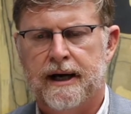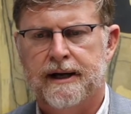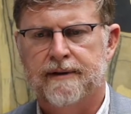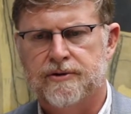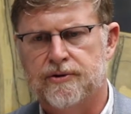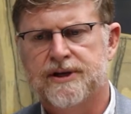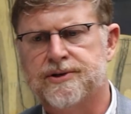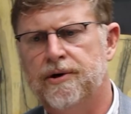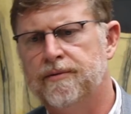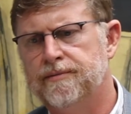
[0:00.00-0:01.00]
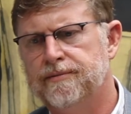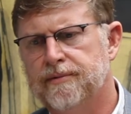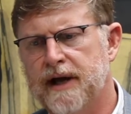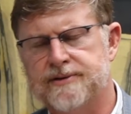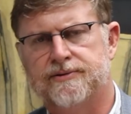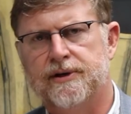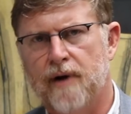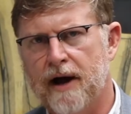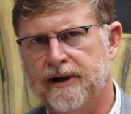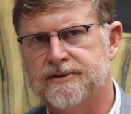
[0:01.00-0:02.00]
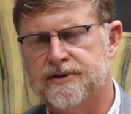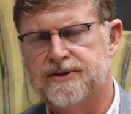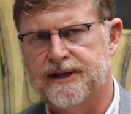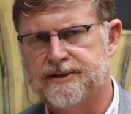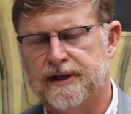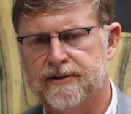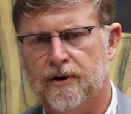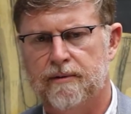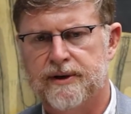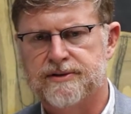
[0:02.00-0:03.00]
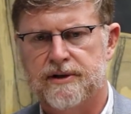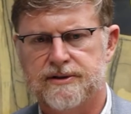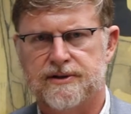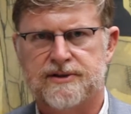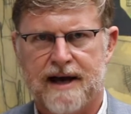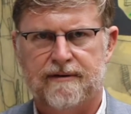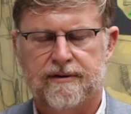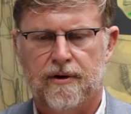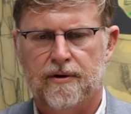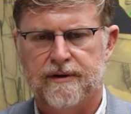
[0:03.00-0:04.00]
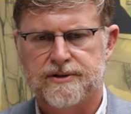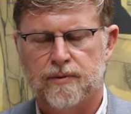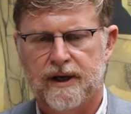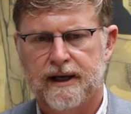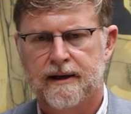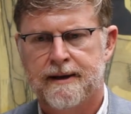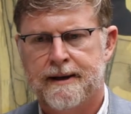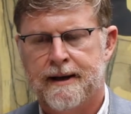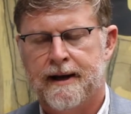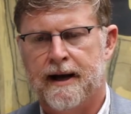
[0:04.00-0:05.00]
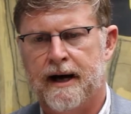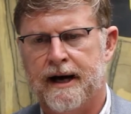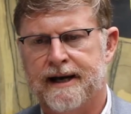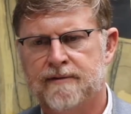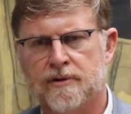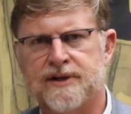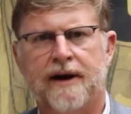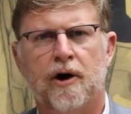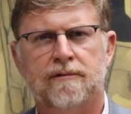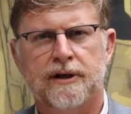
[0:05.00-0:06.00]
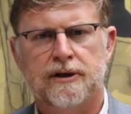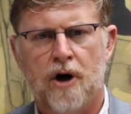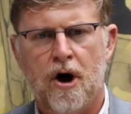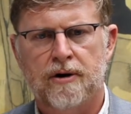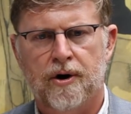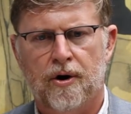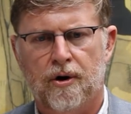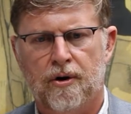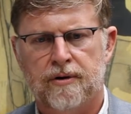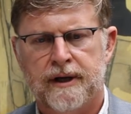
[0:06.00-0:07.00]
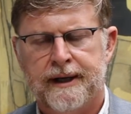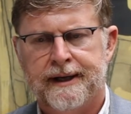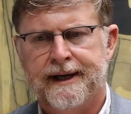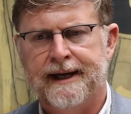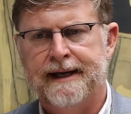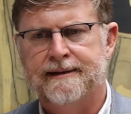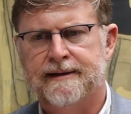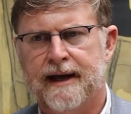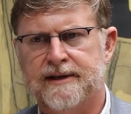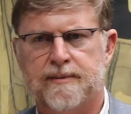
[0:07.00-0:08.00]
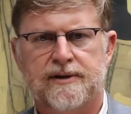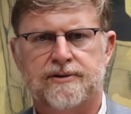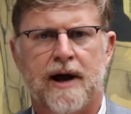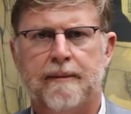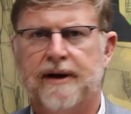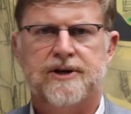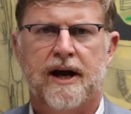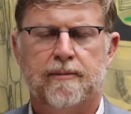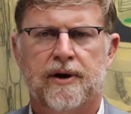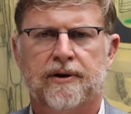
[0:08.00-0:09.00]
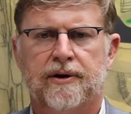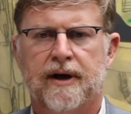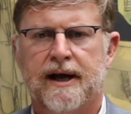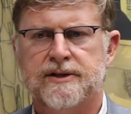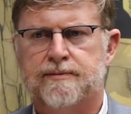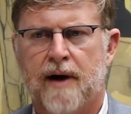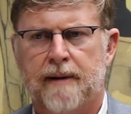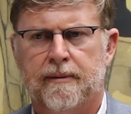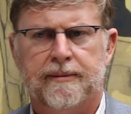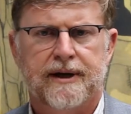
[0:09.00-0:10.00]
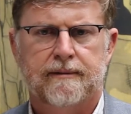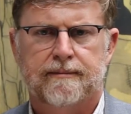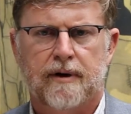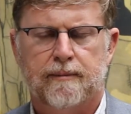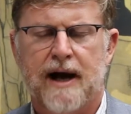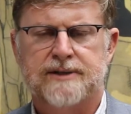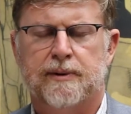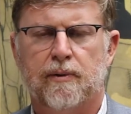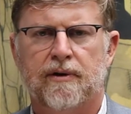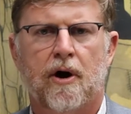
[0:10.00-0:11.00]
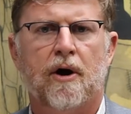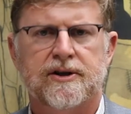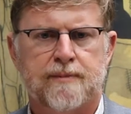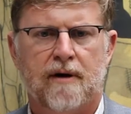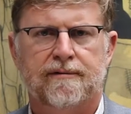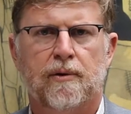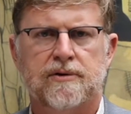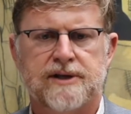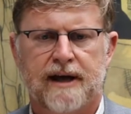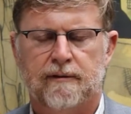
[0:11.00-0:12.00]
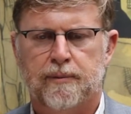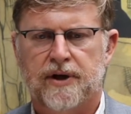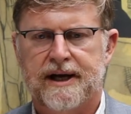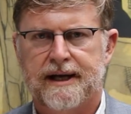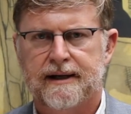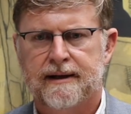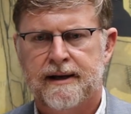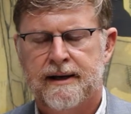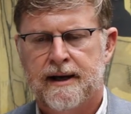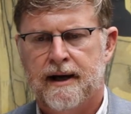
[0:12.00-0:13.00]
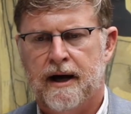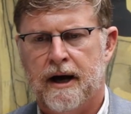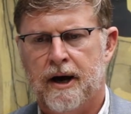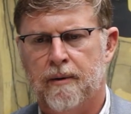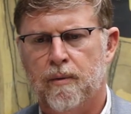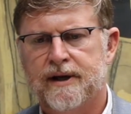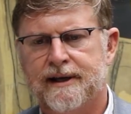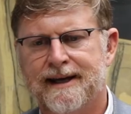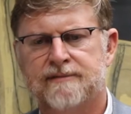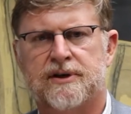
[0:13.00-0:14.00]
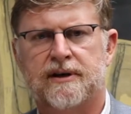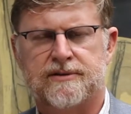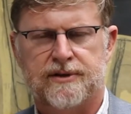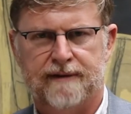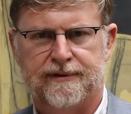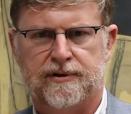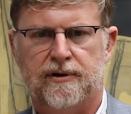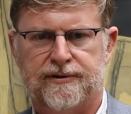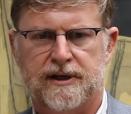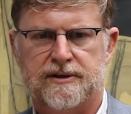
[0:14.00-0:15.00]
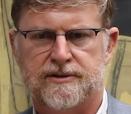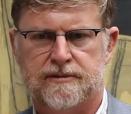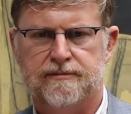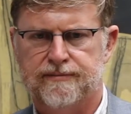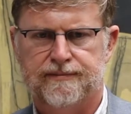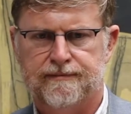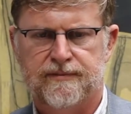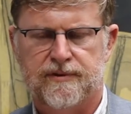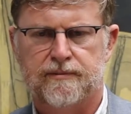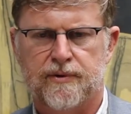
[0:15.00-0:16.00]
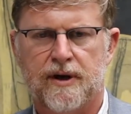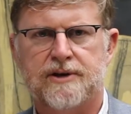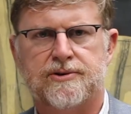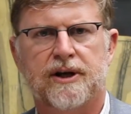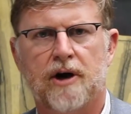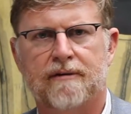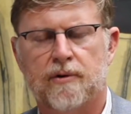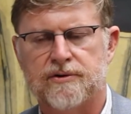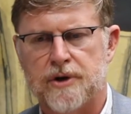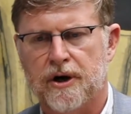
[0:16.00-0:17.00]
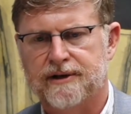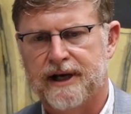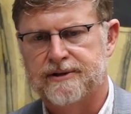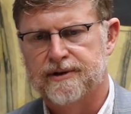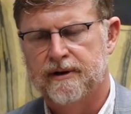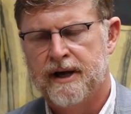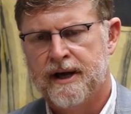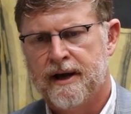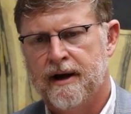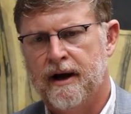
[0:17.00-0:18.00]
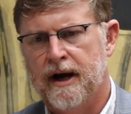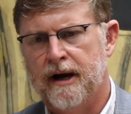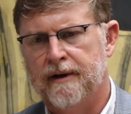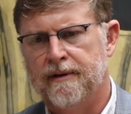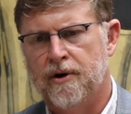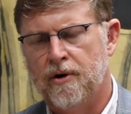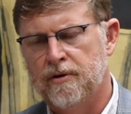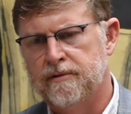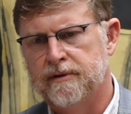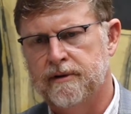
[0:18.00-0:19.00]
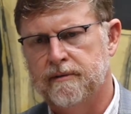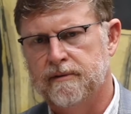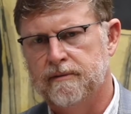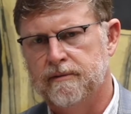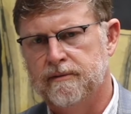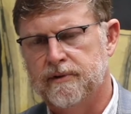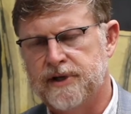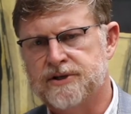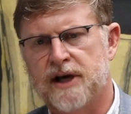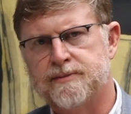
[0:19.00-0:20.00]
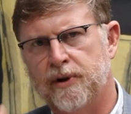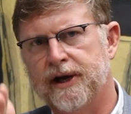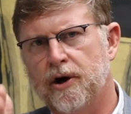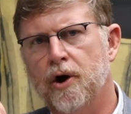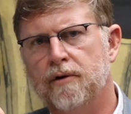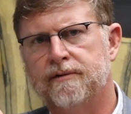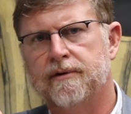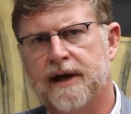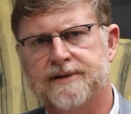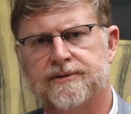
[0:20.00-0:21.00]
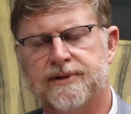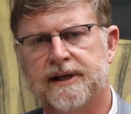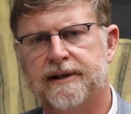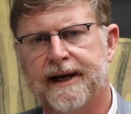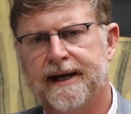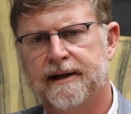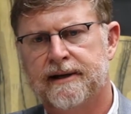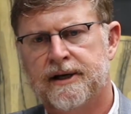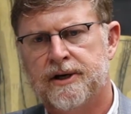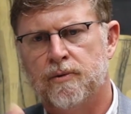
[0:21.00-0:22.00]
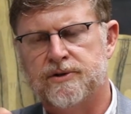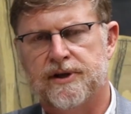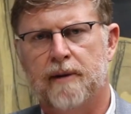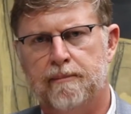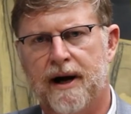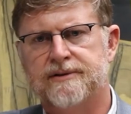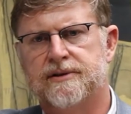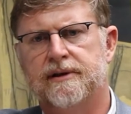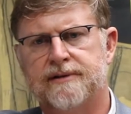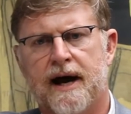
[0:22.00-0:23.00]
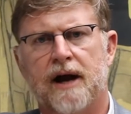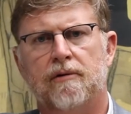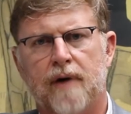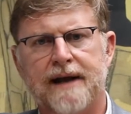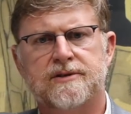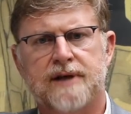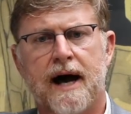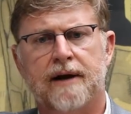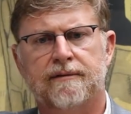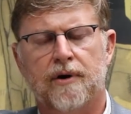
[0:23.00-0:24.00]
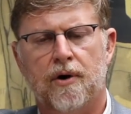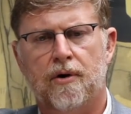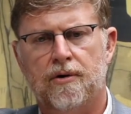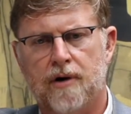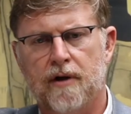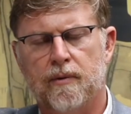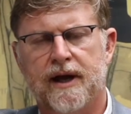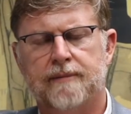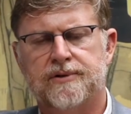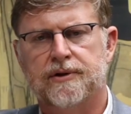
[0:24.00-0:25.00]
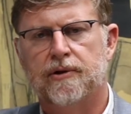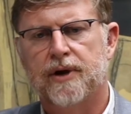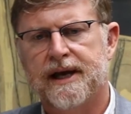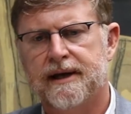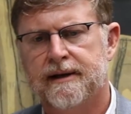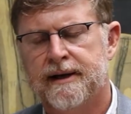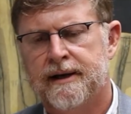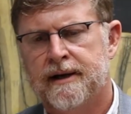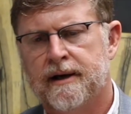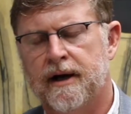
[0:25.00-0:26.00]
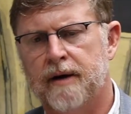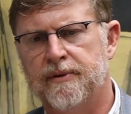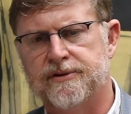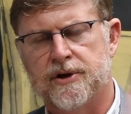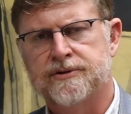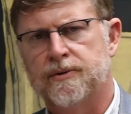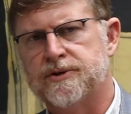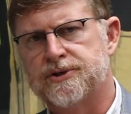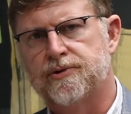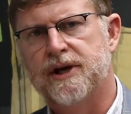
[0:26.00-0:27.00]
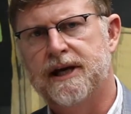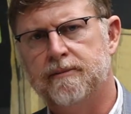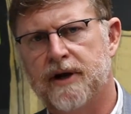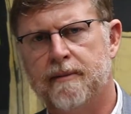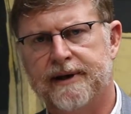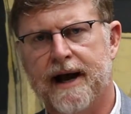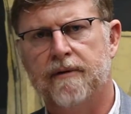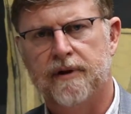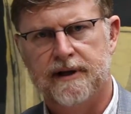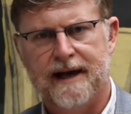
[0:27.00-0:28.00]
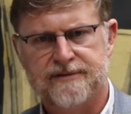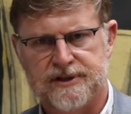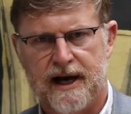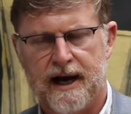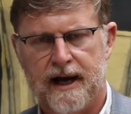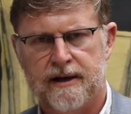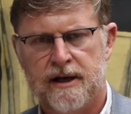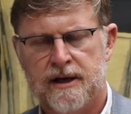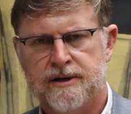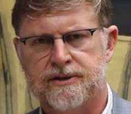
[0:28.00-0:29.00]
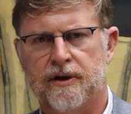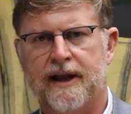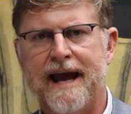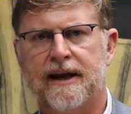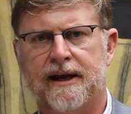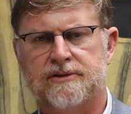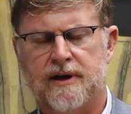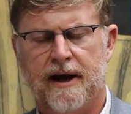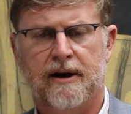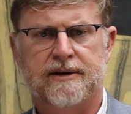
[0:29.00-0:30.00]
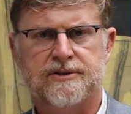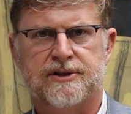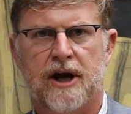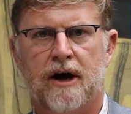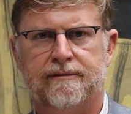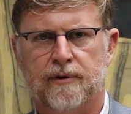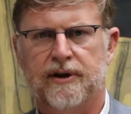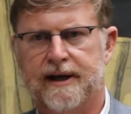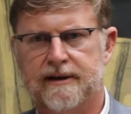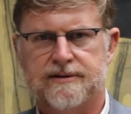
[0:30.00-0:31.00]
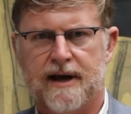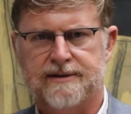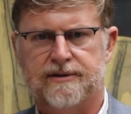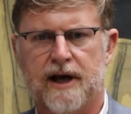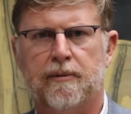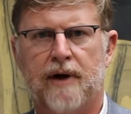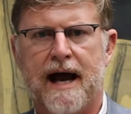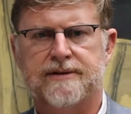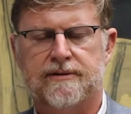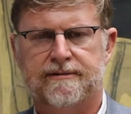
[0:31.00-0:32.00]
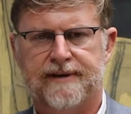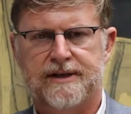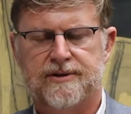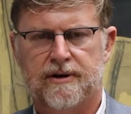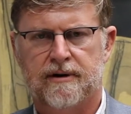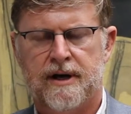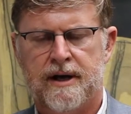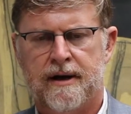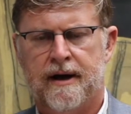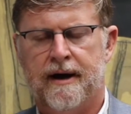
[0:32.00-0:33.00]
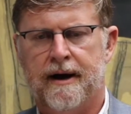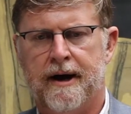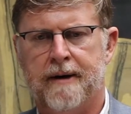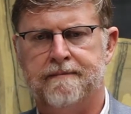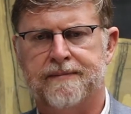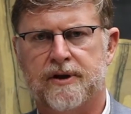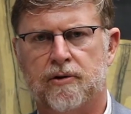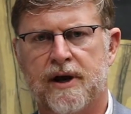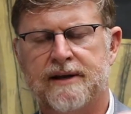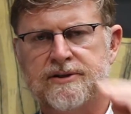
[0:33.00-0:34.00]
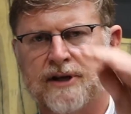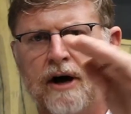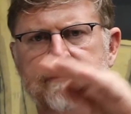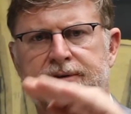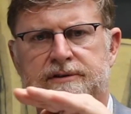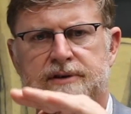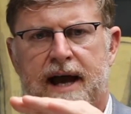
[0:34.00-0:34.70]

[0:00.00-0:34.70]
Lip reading: In the traditional Hazeltine routing, it's the 16th hole, but it's the 7th hole this week. Even though it's not an overly long hole, it has been described by Johnny Miller as possibly one of the hardest par 4s he ever played. What gives it its difficulty is some sort of interesting golf course architecture. The tee shot's played over Hazeltine Lake, which then abuts the entire right side of the hole all the way up to the green. But there's also a stream coming down the left side. So the landing area itself really has a double hazard feature. The green itself is